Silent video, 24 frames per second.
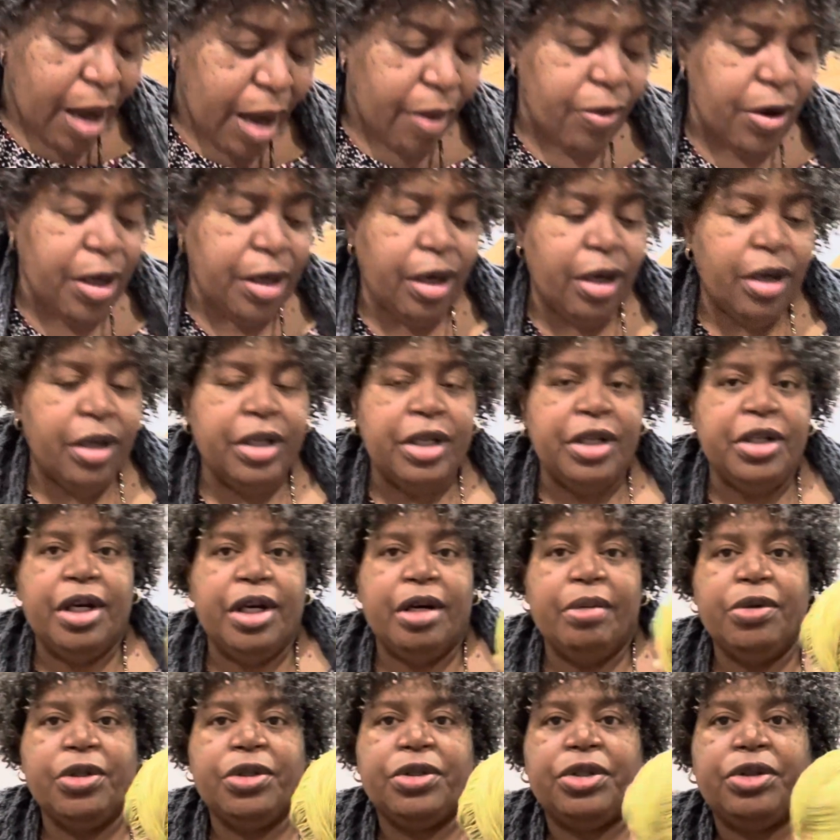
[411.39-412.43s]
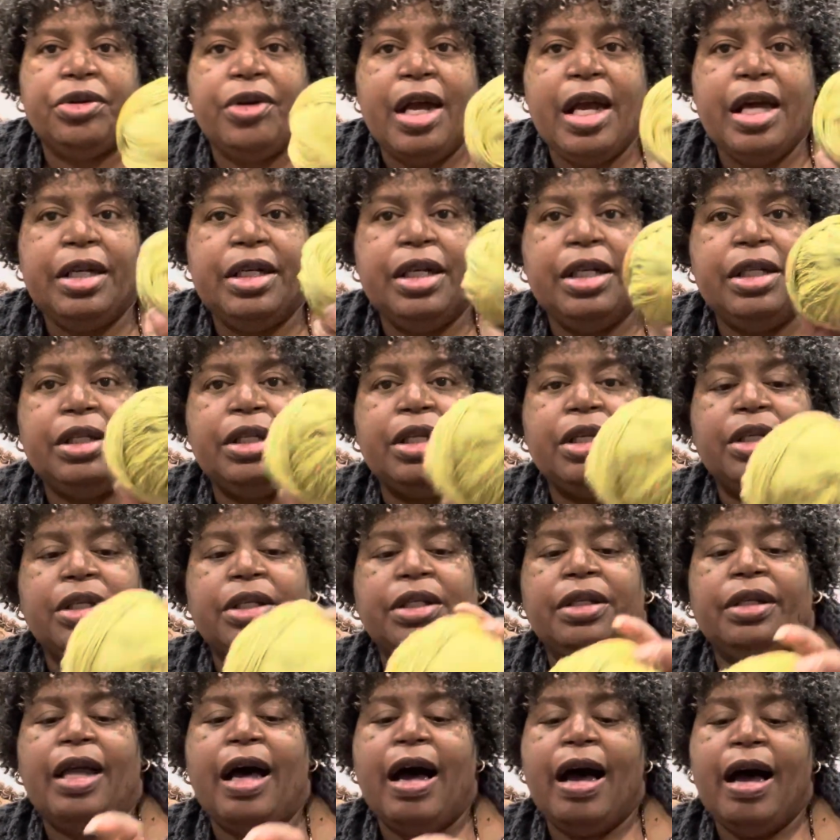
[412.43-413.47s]
went on and double stranded this
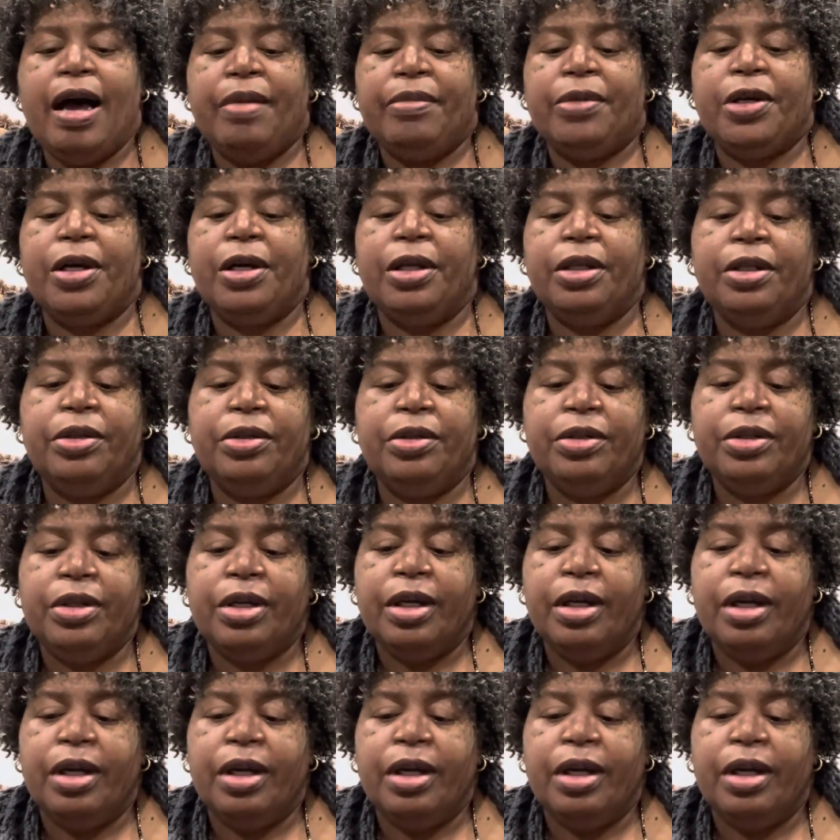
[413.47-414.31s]
lime colored,